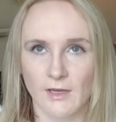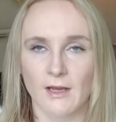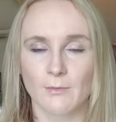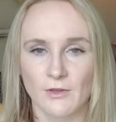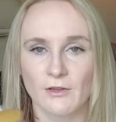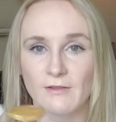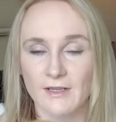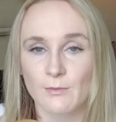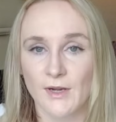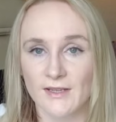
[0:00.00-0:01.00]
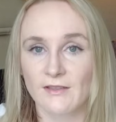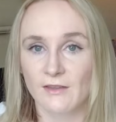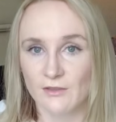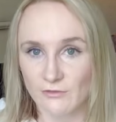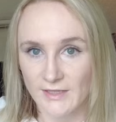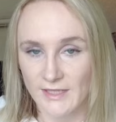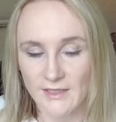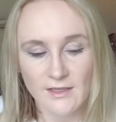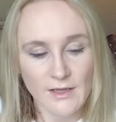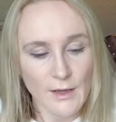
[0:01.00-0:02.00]
I'll put the correct price on the
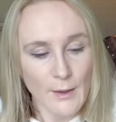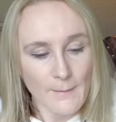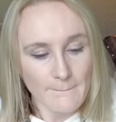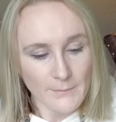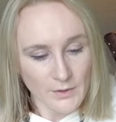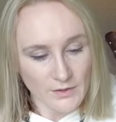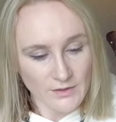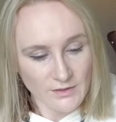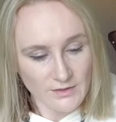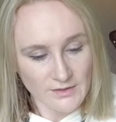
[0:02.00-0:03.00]
screen, but